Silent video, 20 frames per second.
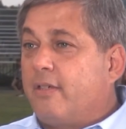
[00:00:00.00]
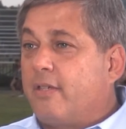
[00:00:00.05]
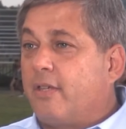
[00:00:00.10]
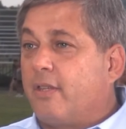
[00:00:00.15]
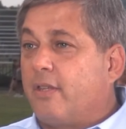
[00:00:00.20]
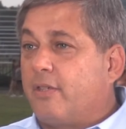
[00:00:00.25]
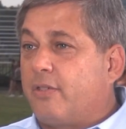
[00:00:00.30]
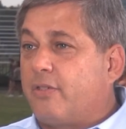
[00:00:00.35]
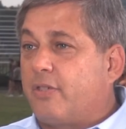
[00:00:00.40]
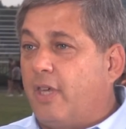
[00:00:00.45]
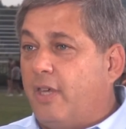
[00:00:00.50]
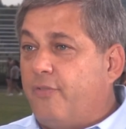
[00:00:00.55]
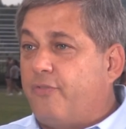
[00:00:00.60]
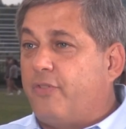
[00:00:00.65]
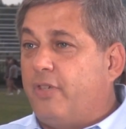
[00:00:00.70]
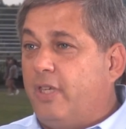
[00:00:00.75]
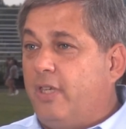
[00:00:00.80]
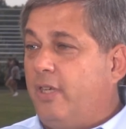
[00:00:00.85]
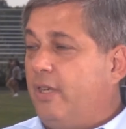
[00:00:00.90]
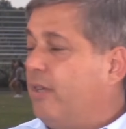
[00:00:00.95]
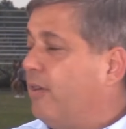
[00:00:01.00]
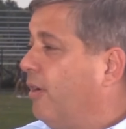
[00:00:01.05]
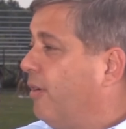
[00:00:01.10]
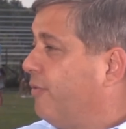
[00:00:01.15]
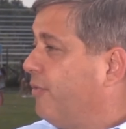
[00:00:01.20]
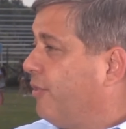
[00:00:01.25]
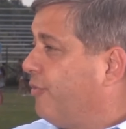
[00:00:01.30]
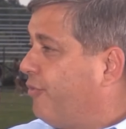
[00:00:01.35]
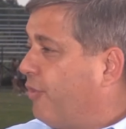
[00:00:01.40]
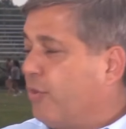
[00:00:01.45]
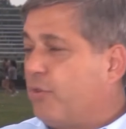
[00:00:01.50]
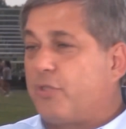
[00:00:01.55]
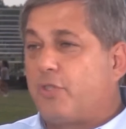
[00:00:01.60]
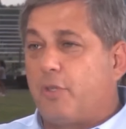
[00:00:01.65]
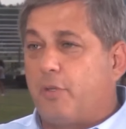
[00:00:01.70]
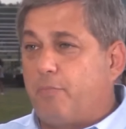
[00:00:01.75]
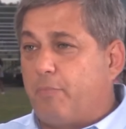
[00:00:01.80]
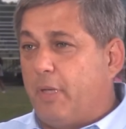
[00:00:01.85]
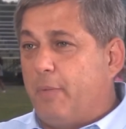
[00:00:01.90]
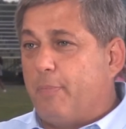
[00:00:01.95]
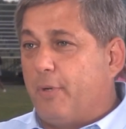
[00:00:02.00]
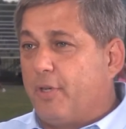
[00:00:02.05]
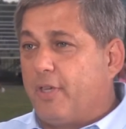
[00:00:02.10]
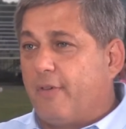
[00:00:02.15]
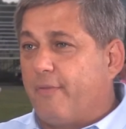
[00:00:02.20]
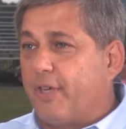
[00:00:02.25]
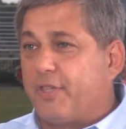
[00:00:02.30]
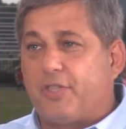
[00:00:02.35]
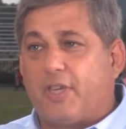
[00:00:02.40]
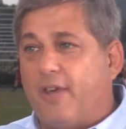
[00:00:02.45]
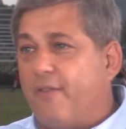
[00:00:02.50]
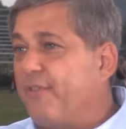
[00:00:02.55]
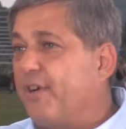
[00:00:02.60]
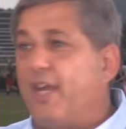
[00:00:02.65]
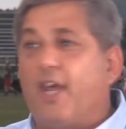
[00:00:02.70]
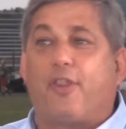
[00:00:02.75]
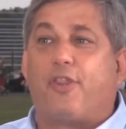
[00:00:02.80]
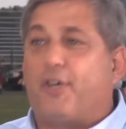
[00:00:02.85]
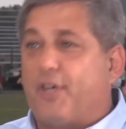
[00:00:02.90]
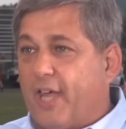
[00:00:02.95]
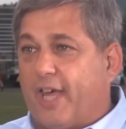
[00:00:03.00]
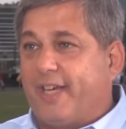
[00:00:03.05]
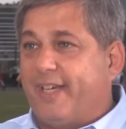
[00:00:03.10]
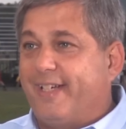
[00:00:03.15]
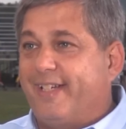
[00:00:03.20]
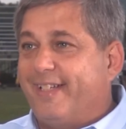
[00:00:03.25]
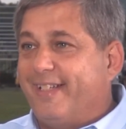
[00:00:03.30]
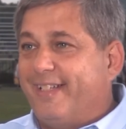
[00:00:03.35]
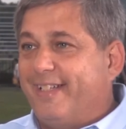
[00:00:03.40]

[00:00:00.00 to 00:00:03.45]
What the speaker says: to the safety of the folks that people give us every other night.